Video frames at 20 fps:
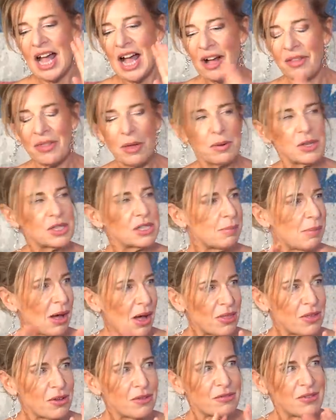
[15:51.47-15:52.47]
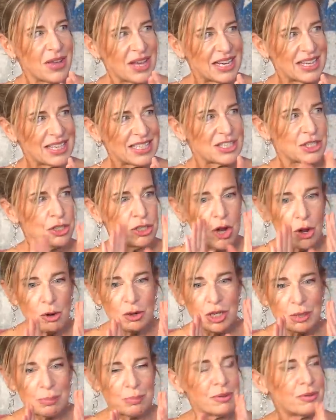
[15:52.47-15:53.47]
And there were some other figures,
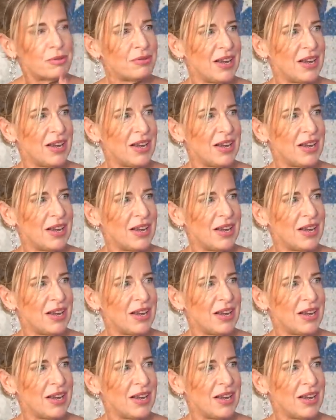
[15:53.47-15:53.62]
notable